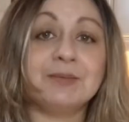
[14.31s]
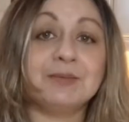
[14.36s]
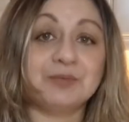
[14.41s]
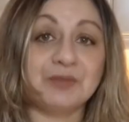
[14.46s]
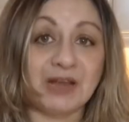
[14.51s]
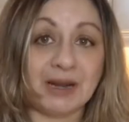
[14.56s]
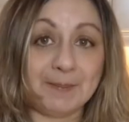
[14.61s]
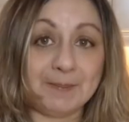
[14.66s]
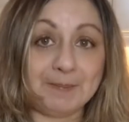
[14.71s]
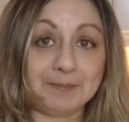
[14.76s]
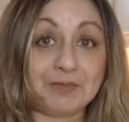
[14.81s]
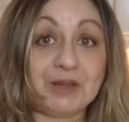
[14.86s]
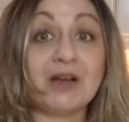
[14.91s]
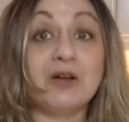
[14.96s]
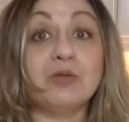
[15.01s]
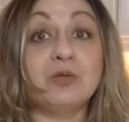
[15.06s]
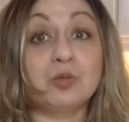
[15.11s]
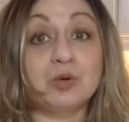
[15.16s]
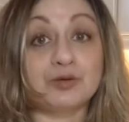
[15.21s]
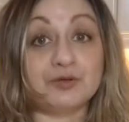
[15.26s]
Yep,
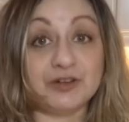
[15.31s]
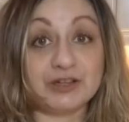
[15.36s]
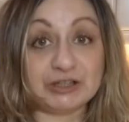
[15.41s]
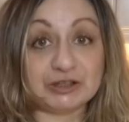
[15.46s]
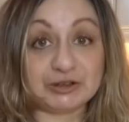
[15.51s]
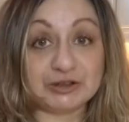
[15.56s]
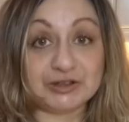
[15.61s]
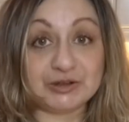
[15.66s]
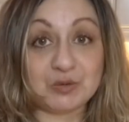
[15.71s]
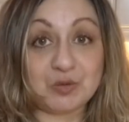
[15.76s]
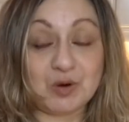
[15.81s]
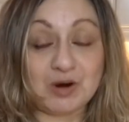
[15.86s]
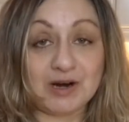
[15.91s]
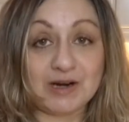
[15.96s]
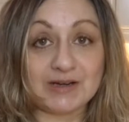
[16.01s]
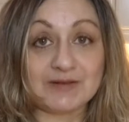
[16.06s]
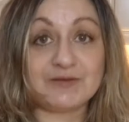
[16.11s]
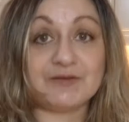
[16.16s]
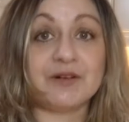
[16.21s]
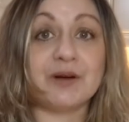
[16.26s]
we're featuring a
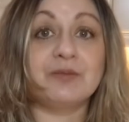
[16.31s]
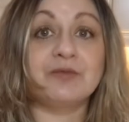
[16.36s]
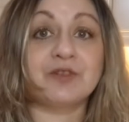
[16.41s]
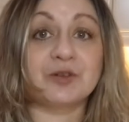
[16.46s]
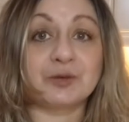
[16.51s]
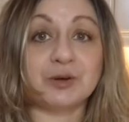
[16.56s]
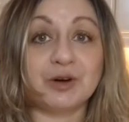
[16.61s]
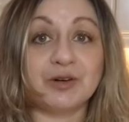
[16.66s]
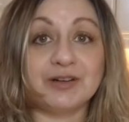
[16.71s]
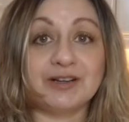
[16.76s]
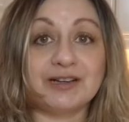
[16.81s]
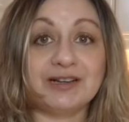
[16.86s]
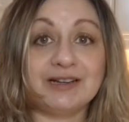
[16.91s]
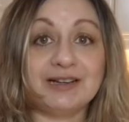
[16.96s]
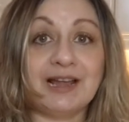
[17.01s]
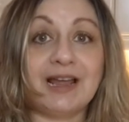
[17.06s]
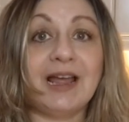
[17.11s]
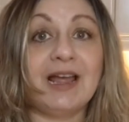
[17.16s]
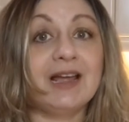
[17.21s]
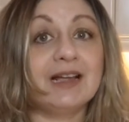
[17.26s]
wine from Verona
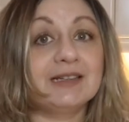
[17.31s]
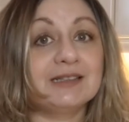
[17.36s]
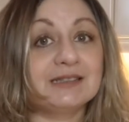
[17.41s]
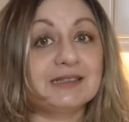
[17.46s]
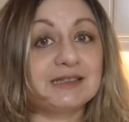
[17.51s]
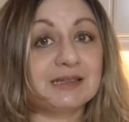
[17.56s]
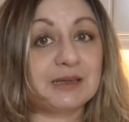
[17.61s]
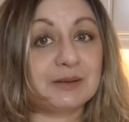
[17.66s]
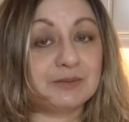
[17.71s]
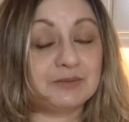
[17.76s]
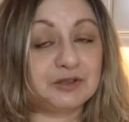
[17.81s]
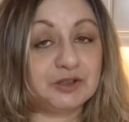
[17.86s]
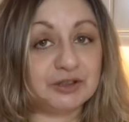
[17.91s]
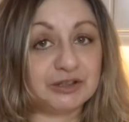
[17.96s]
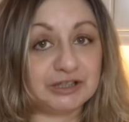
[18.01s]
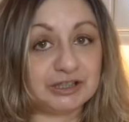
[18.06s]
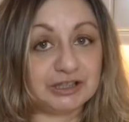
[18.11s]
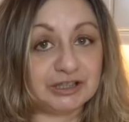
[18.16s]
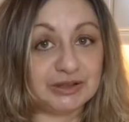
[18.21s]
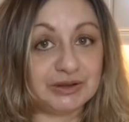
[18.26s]
and some
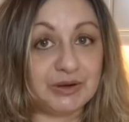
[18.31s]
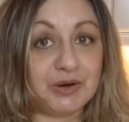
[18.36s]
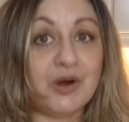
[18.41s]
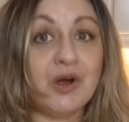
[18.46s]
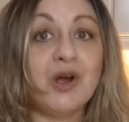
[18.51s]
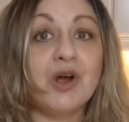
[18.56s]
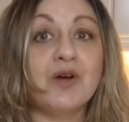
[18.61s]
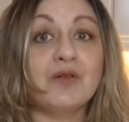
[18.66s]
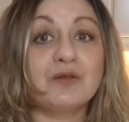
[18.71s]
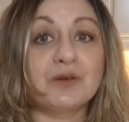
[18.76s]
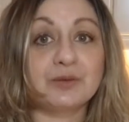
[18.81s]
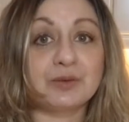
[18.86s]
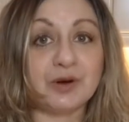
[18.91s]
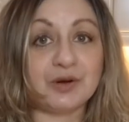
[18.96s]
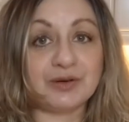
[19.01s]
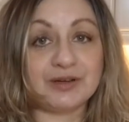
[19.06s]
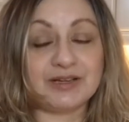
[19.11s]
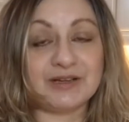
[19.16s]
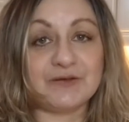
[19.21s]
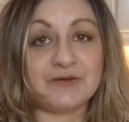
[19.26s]
traditional
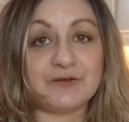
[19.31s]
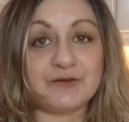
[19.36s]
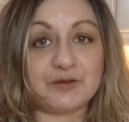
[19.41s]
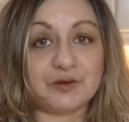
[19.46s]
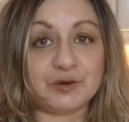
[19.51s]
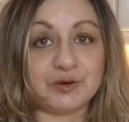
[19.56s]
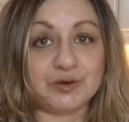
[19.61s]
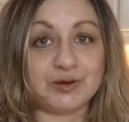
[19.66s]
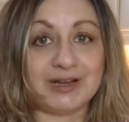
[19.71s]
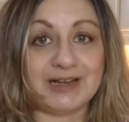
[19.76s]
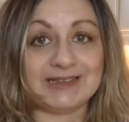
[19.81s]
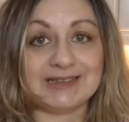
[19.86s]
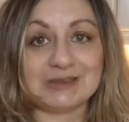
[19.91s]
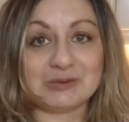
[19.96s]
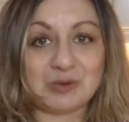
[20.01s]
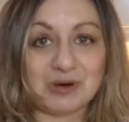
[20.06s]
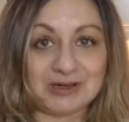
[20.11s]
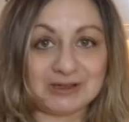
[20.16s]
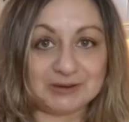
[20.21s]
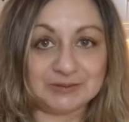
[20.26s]
Veronian food as
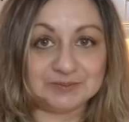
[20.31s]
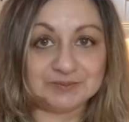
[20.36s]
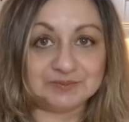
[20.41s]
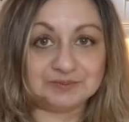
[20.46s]
well.